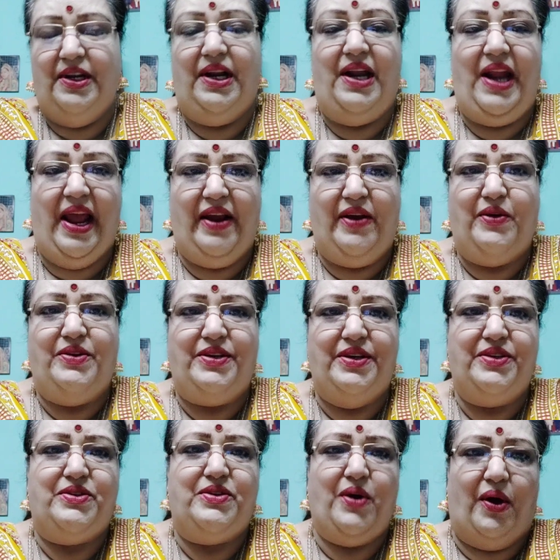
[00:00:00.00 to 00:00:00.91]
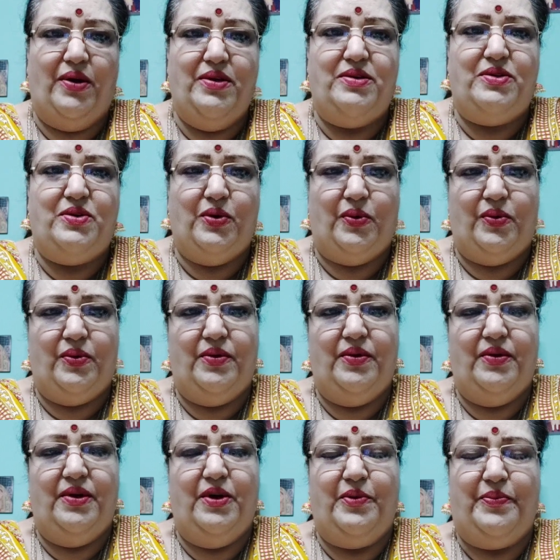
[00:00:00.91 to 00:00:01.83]
languages also
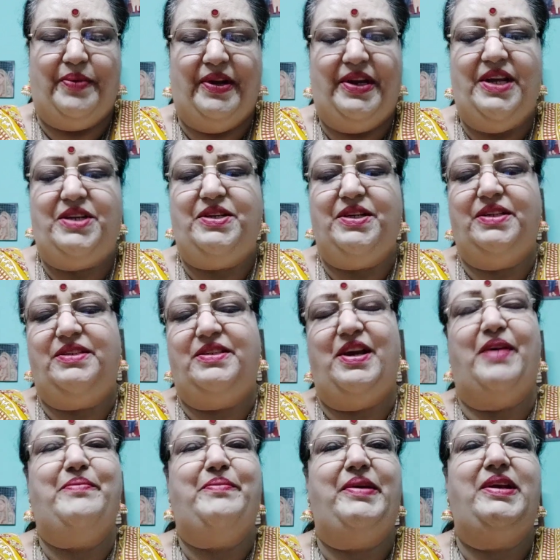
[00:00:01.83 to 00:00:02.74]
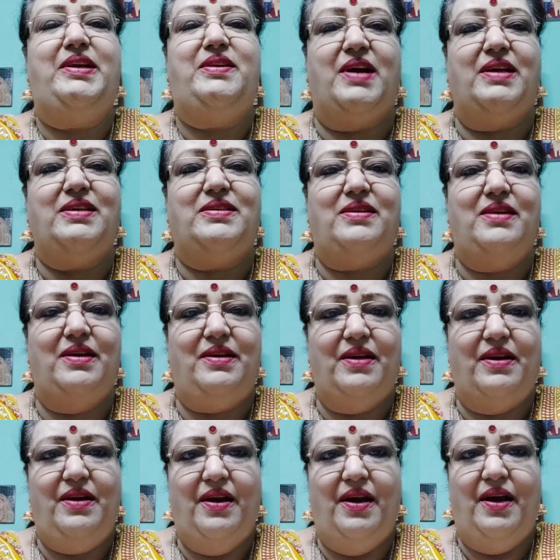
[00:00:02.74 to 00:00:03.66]
Upanishads have been
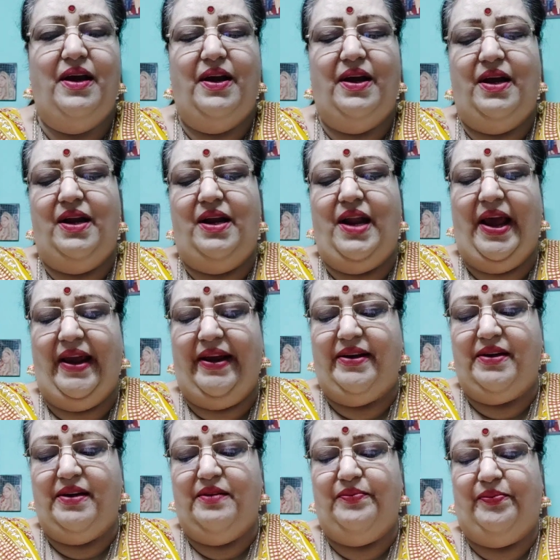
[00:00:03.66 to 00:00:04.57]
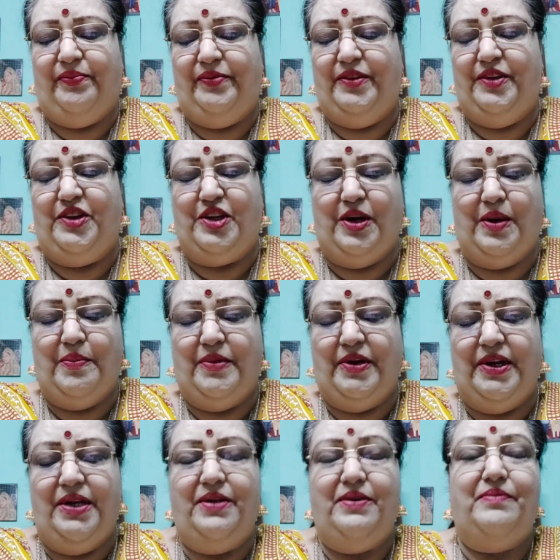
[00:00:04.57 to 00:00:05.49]
translated, like
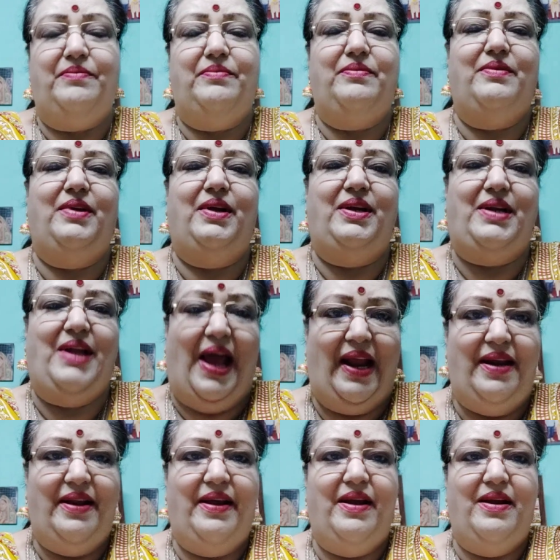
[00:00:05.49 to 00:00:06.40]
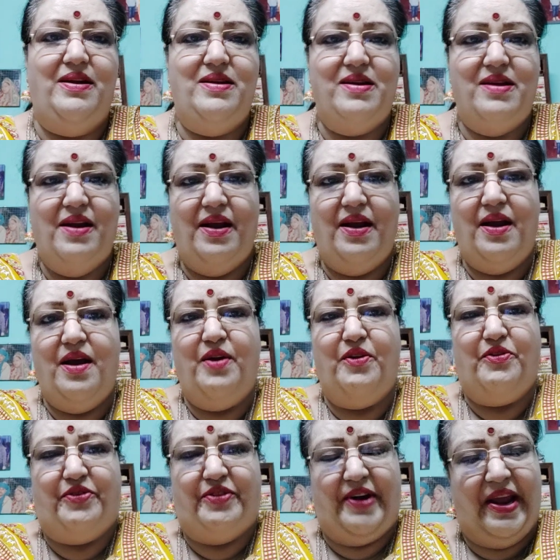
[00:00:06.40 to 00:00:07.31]
German, Italian,
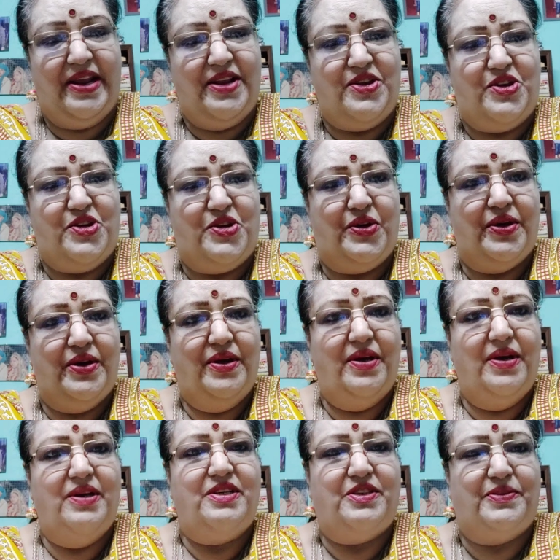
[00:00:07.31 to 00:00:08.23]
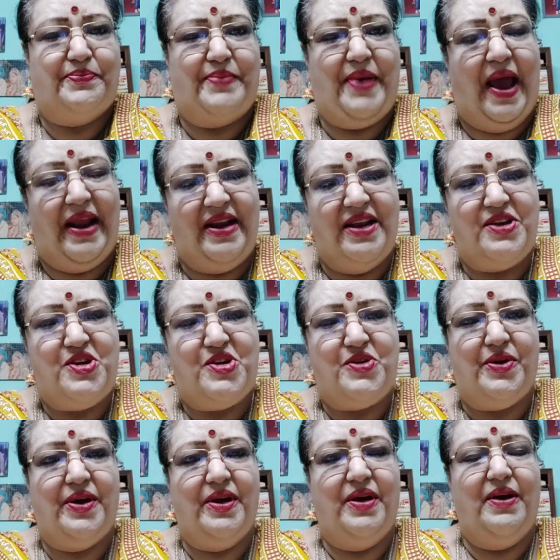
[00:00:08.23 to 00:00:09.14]
French,
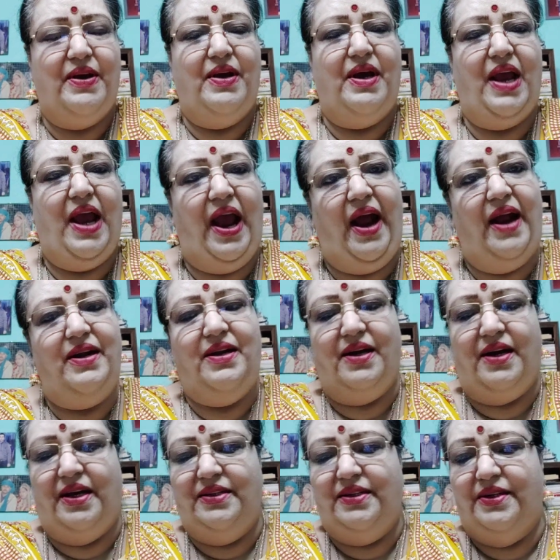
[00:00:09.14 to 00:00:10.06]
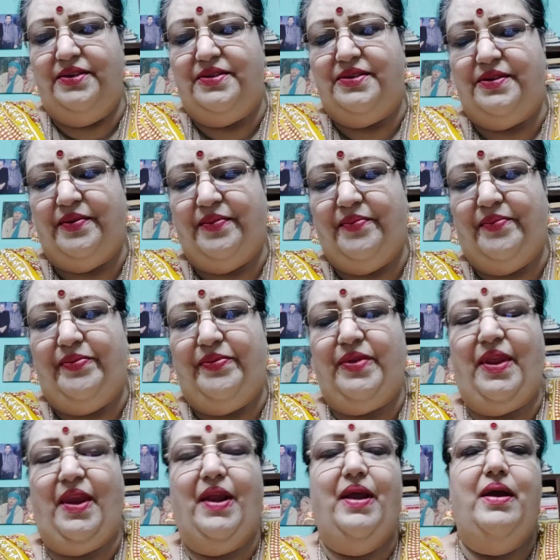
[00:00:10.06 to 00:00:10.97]
Spanish, and others.
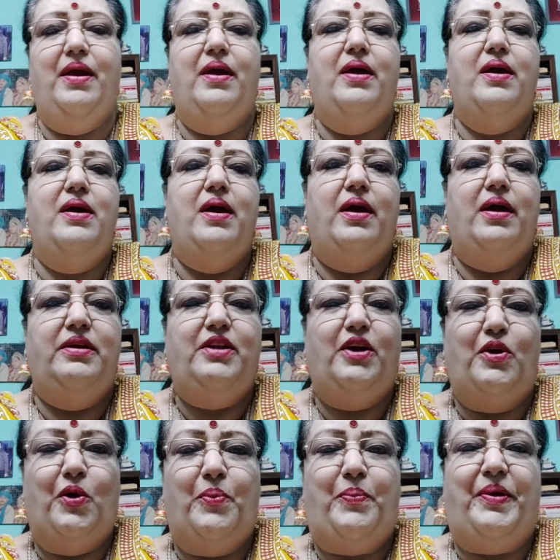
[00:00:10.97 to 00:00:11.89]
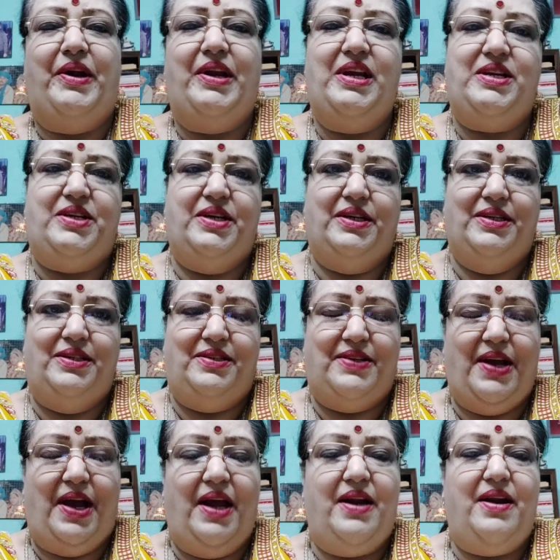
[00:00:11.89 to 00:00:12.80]
The
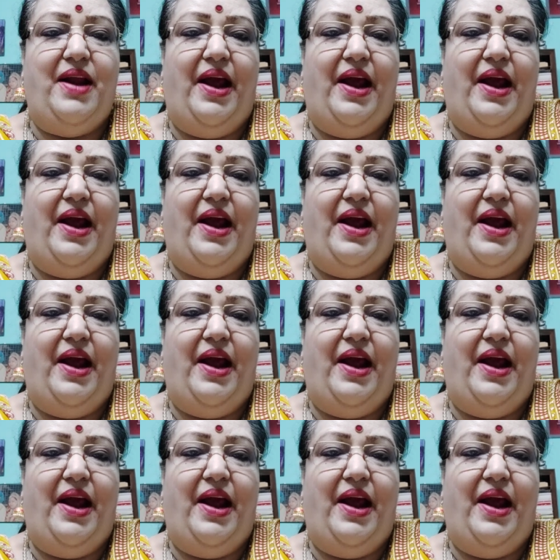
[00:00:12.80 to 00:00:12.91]
Upanishads are